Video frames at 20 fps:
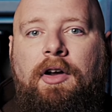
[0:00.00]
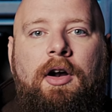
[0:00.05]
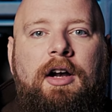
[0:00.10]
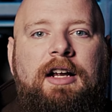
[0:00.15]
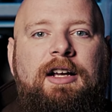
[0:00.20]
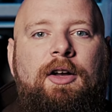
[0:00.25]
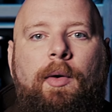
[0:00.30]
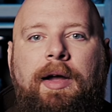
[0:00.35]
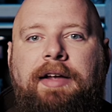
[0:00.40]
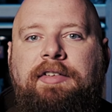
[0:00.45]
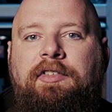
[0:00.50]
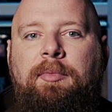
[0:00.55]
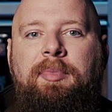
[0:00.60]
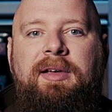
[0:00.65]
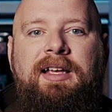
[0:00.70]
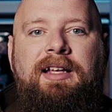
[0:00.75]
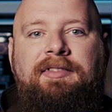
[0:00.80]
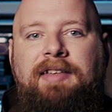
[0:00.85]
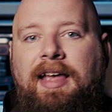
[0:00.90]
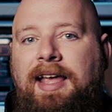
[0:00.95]
are going to
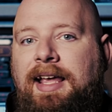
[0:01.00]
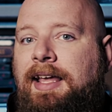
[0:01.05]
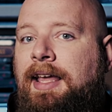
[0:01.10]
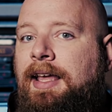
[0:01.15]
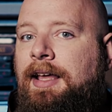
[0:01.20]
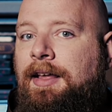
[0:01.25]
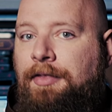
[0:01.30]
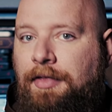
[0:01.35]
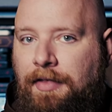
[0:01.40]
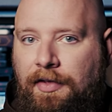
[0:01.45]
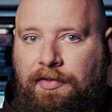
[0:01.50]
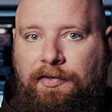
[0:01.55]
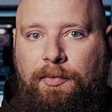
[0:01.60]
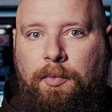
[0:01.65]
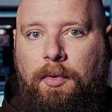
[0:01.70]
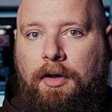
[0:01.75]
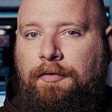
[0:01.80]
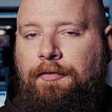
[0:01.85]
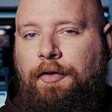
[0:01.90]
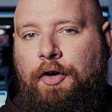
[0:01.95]
be taking this
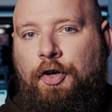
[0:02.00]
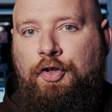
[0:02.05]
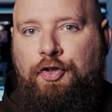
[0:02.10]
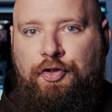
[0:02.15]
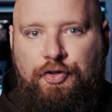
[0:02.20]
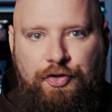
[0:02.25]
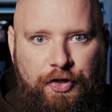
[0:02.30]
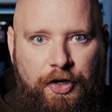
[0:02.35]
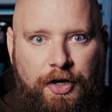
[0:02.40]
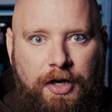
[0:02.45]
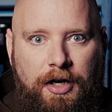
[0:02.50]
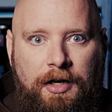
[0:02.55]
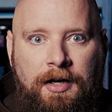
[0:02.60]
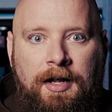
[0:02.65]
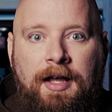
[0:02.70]
one for sure.